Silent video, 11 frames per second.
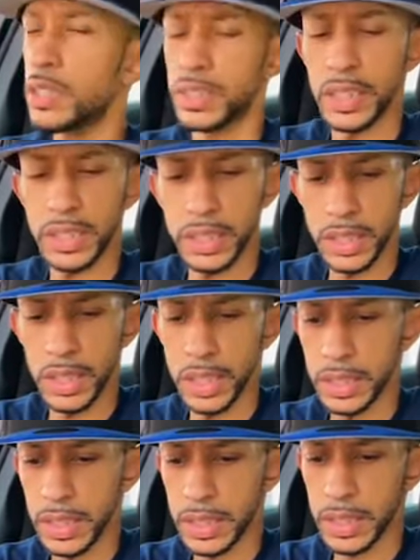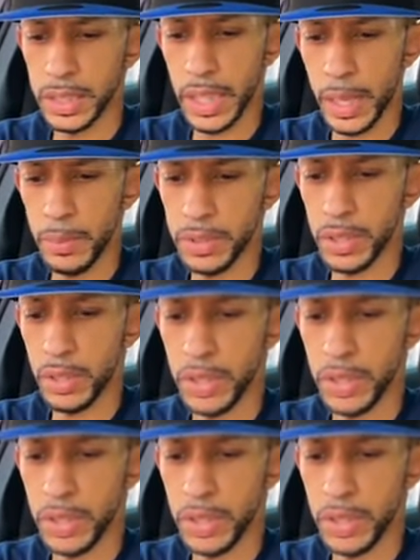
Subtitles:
This can result